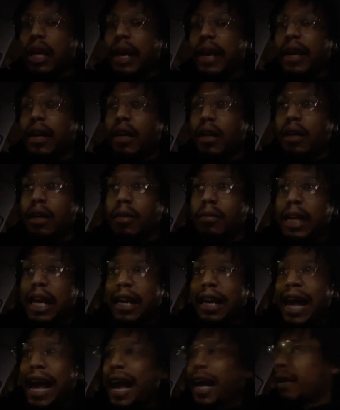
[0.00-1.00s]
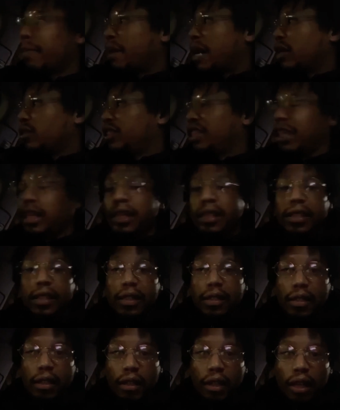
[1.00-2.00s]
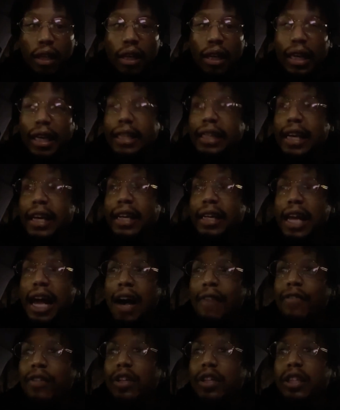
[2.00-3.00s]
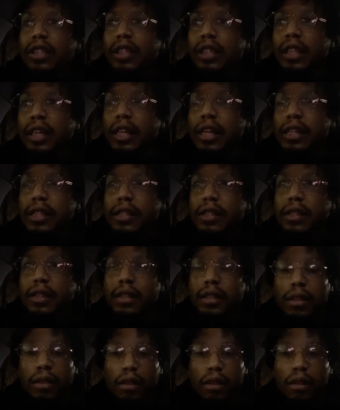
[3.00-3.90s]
And they lied about Jesus. He didn't die for your sins.